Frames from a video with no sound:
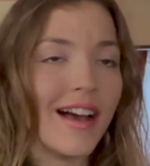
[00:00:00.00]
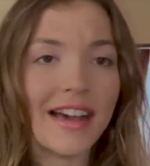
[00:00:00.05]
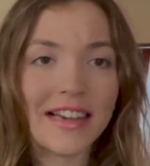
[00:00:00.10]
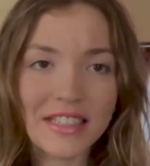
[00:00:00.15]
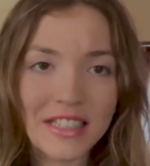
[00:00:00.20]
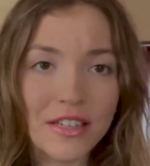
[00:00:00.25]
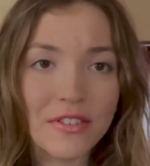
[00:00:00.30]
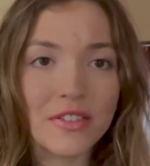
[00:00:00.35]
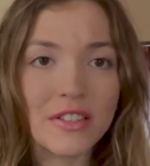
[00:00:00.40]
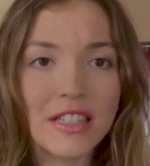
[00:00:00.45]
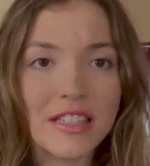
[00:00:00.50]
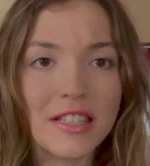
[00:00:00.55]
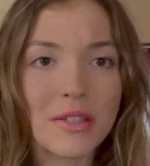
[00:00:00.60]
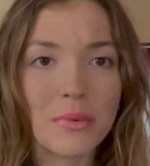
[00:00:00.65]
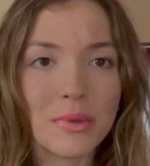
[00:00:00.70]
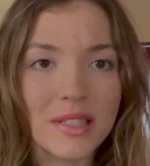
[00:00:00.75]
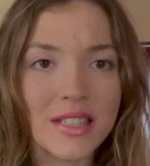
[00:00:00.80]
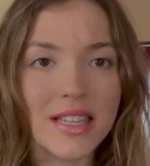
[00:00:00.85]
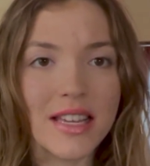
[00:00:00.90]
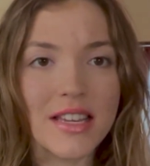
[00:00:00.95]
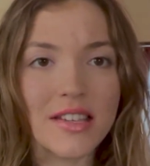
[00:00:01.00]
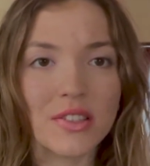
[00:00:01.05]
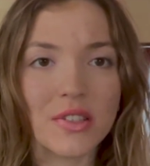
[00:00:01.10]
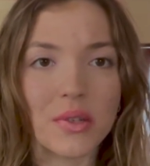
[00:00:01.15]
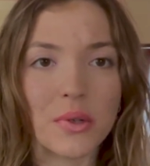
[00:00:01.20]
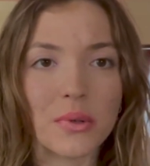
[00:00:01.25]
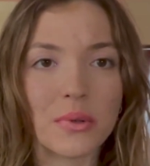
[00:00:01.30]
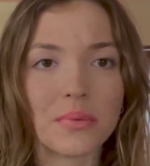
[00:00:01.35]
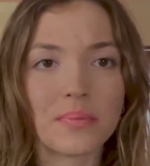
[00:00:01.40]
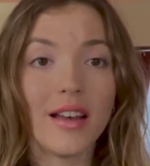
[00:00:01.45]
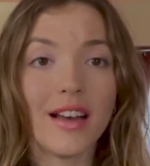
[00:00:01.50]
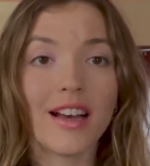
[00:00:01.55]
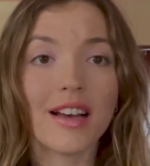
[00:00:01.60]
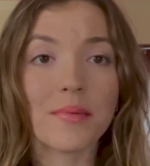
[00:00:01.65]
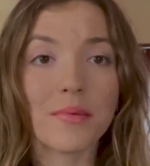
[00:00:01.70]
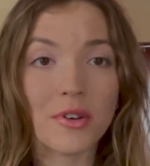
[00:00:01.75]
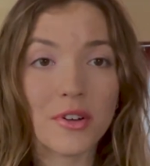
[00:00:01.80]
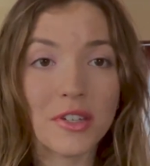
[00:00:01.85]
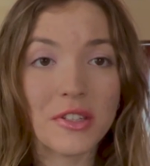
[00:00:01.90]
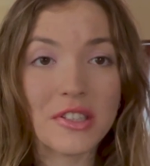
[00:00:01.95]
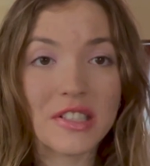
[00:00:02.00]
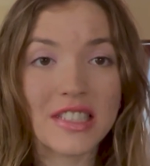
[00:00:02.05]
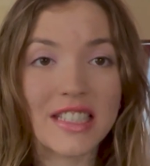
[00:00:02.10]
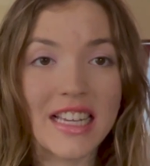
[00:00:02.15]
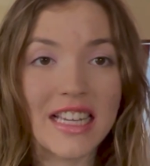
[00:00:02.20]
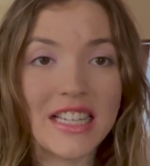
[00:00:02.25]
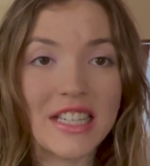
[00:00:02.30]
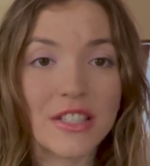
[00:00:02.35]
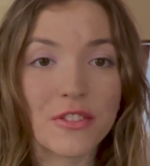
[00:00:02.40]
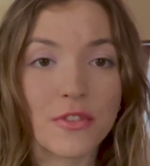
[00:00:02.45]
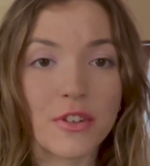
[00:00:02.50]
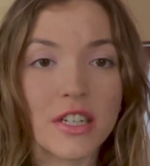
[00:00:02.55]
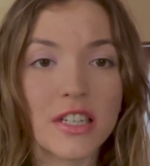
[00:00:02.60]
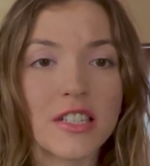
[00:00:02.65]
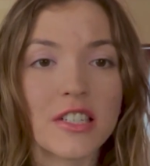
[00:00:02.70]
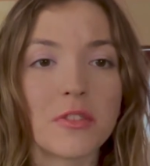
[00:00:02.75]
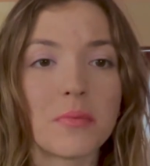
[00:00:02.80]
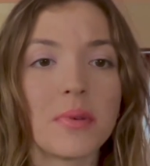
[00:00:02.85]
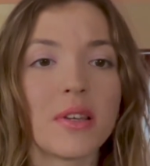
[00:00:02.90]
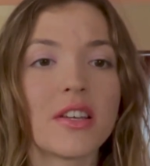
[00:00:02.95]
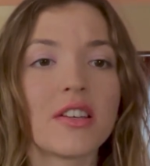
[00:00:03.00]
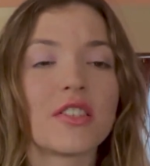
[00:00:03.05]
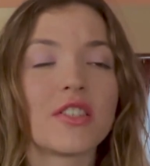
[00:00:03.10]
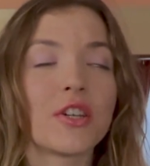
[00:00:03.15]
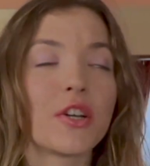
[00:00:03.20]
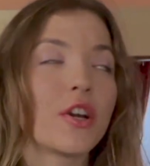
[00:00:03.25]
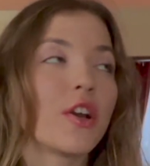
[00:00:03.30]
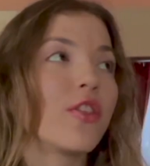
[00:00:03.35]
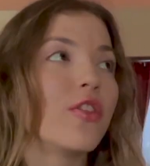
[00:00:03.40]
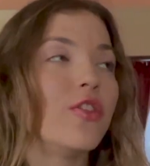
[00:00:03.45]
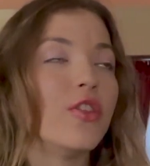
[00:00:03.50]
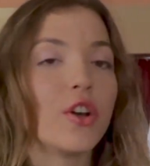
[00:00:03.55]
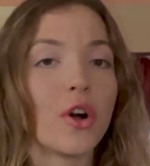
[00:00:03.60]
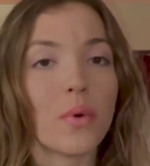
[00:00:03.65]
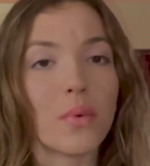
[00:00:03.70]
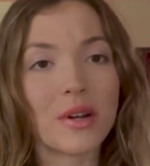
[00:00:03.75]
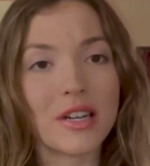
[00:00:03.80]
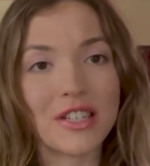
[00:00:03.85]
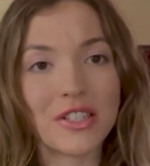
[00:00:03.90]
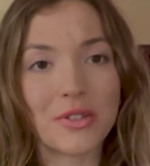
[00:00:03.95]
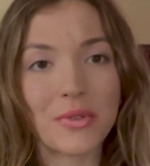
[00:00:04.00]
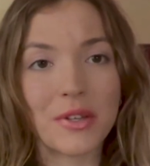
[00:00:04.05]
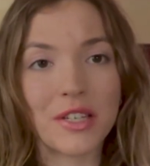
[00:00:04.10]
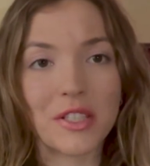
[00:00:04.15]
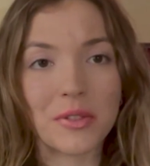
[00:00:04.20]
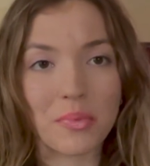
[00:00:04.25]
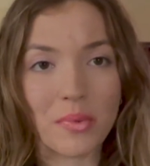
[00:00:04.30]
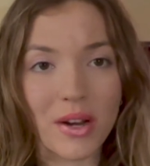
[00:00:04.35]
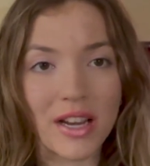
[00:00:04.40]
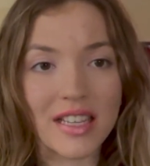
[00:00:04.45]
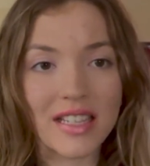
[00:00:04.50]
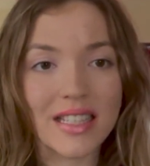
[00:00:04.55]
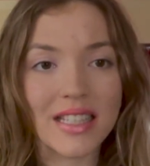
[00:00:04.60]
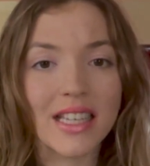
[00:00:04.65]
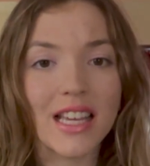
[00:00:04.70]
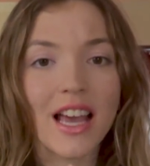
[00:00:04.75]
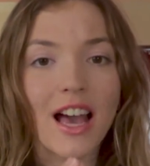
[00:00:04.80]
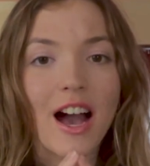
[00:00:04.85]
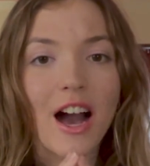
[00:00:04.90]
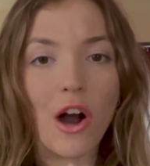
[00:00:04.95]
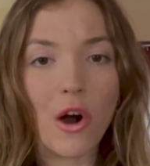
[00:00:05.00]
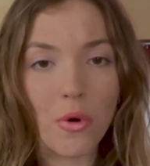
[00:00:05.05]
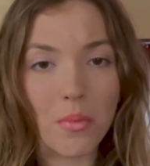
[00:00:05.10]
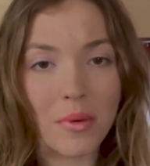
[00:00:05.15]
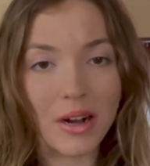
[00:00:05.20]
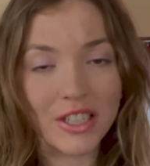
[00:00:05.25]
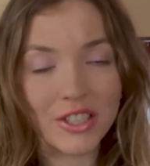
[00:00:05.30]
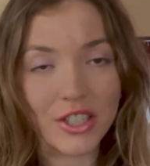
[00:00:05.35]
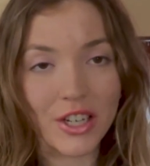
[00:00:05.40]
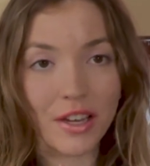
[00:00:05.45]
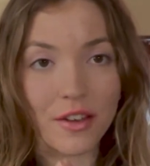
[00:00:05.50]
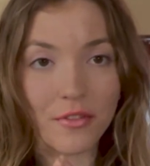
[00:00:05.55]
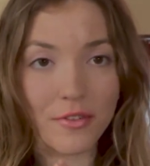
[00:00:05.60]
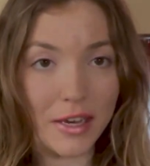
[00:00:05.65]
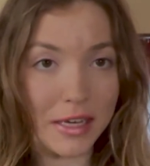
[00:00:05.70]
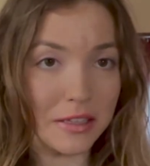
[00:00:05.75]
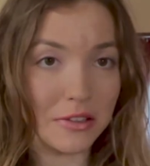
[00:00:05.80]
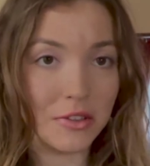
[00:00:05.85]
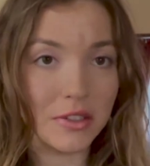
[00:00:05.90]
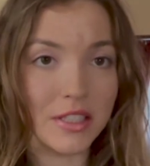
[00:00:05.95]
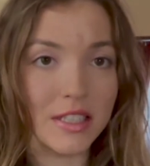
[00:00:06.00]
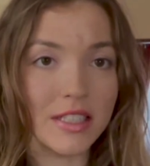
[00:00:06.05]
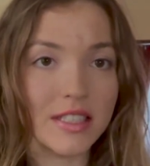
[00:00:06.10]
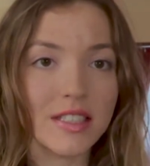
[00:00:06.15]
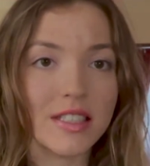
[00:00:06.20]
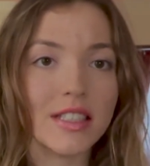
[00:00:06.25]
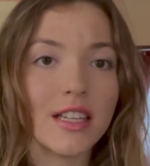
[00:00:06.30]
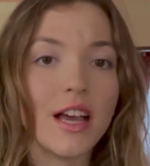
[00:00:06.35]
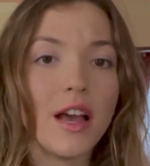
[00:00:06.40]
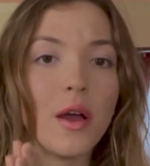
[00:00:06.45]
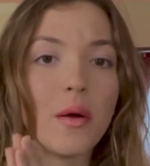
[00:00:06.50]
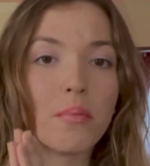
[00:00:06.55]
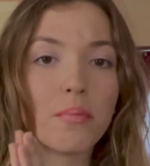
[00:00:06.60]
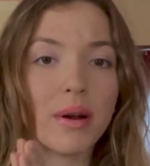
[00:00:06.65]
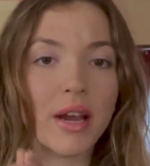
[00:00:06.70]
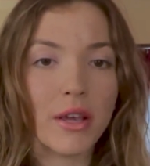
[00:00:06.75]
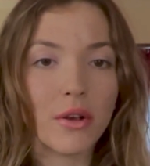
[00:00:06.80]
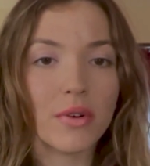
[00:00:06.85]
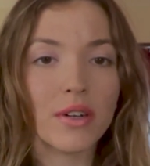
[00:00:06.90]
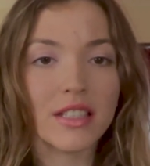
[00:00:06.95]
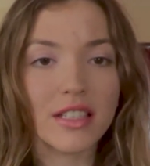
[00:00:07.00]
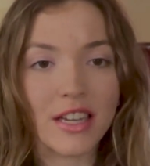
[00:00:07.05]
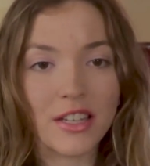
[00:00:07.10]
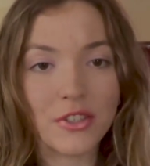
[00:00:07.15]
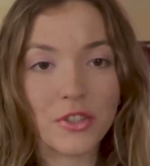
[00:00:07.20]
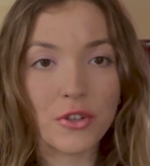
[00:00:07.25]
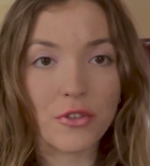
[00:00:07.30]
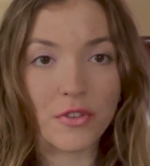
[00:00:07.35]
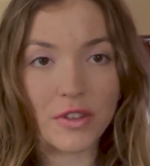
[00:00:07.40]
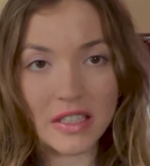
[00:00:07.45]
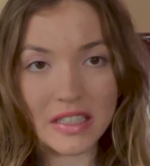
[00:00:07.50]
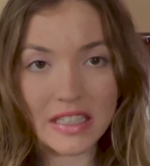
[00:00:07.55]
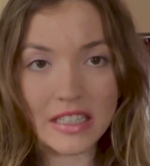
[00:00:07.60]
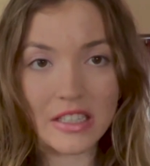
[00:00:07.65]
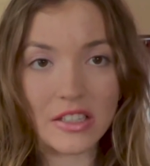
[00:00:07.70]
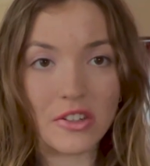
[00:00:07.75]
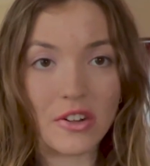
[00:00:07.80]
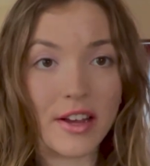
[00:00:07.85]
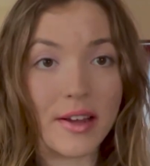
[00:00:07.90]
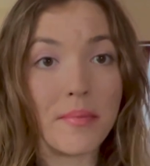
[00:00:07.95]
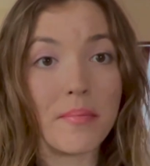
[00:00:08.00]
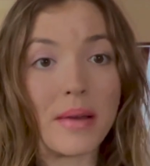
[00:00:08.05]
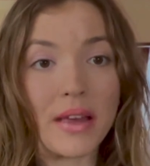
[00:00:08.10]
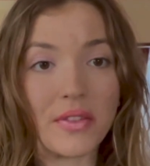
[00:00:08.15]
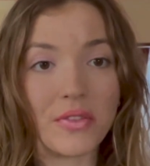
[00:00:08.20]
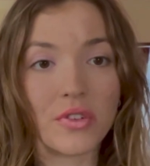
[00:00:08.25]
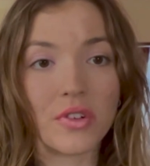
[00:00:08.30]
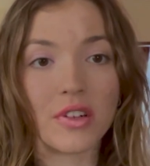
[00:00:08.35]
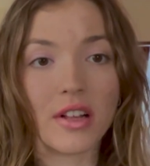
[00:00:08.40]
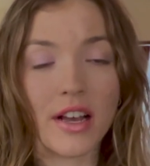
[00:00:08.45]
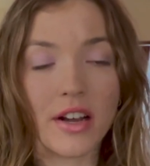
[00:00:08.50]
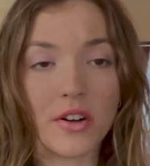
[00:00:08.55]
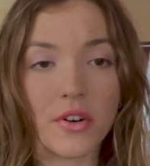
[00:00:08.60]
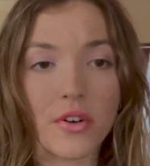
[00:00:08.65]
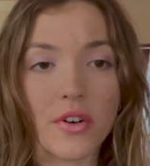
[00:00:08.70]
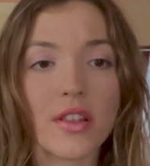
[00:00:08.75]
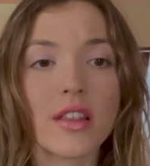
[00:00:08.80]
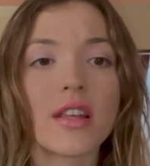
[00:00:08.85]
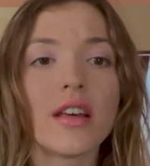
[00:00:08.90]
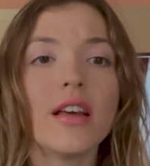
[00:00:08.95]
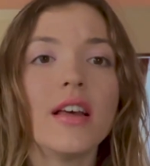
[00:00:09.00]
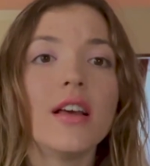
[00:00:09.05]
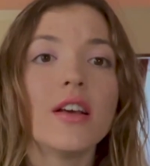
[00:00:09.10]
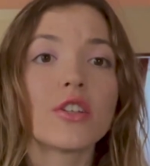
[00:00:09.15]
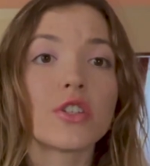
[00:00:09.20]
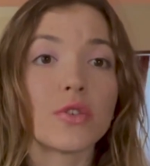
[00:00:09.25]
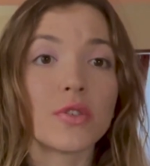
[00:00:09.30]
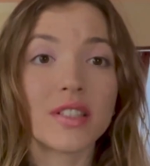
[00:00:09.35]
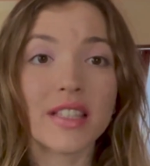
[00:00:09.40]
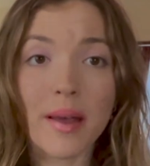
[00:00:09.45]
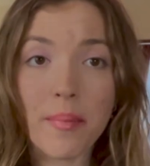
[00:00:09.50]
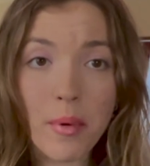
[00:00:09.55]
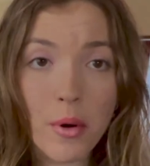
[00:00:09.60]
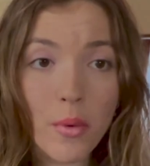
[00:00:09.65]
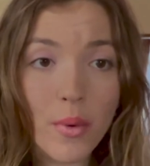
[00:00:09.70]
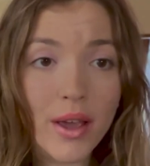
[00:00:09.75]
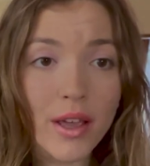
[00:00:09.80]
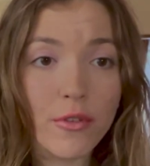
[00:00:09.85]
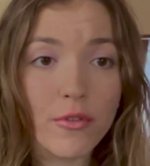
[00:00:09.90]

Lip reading: I definitely would say so. I'm going to say this first because there are no words to express how much I value this. Prioritize your physical and mental health. So step away